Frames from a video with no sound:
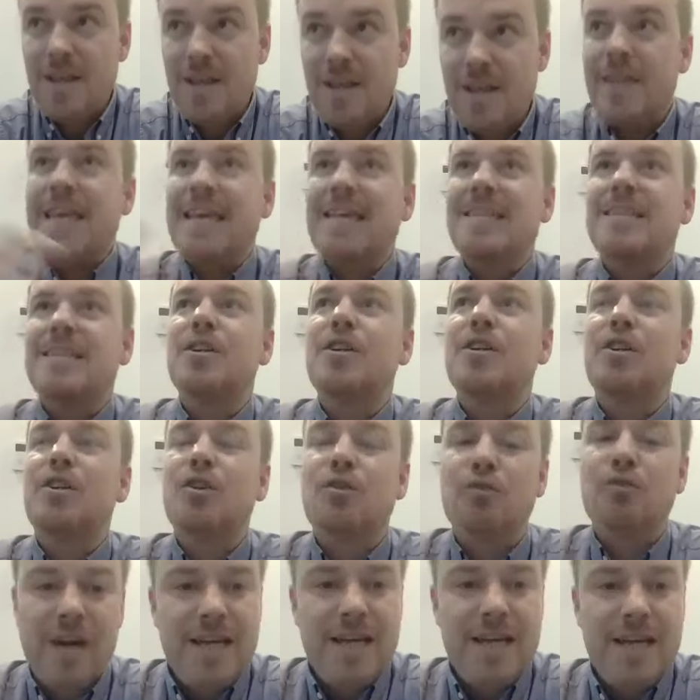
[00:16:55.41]
the
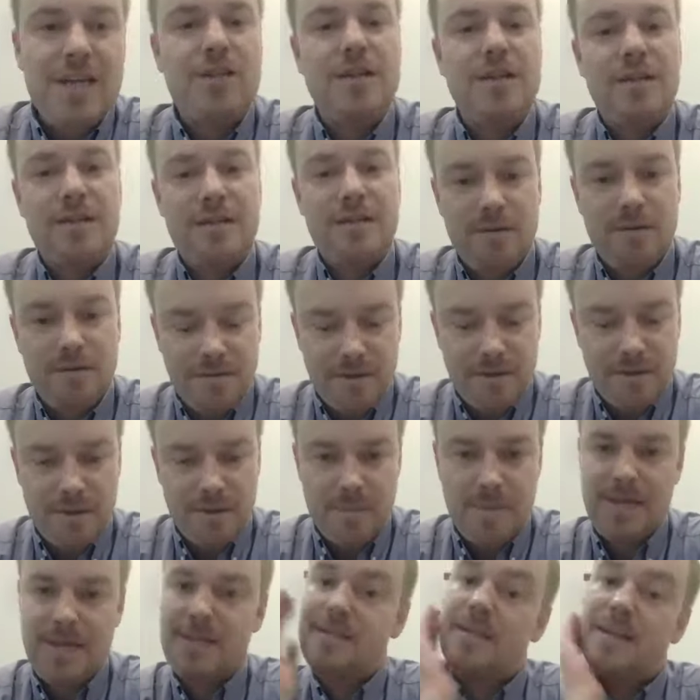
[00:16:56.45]
integrations of the
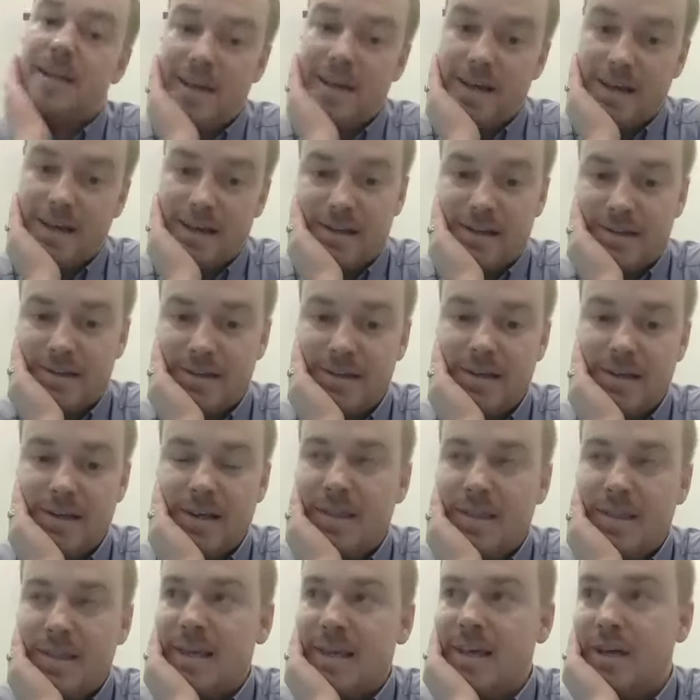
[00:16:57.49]
piece that I had,
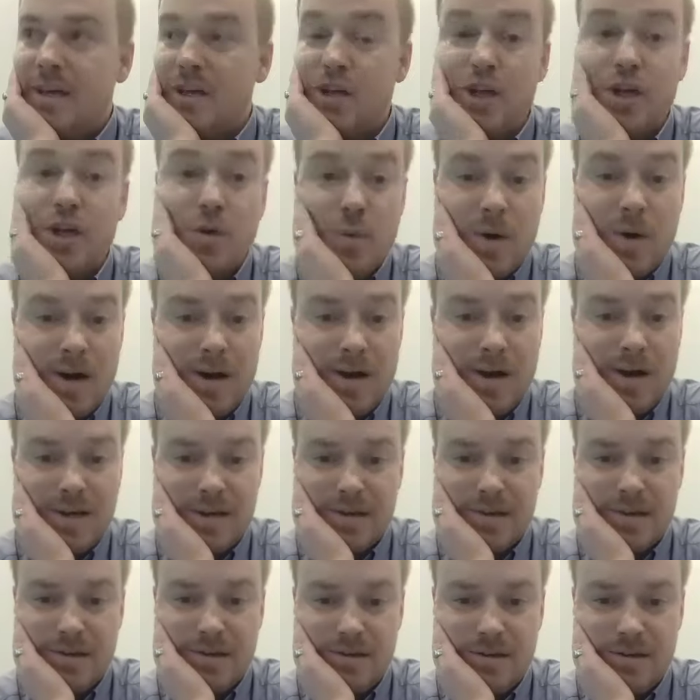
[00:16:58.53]
the
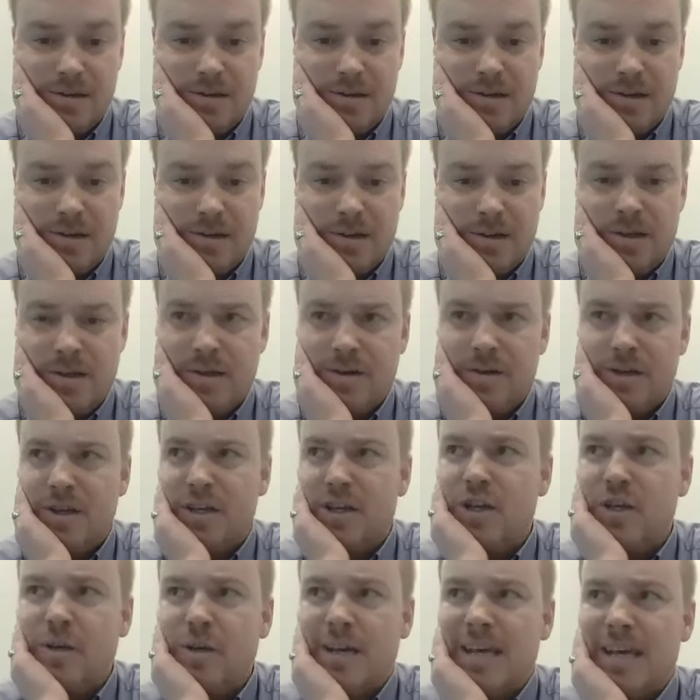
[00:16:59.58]
UI, the
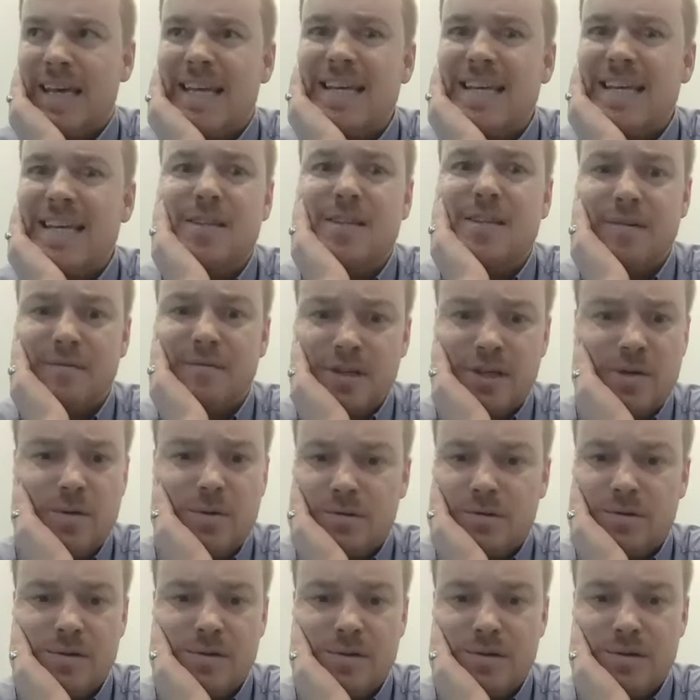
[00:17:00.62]
ease of
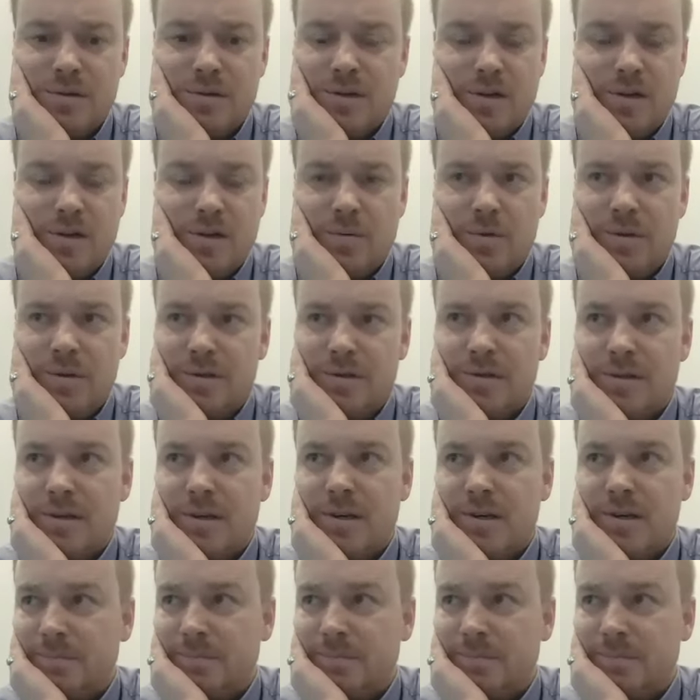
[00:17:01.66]
use was,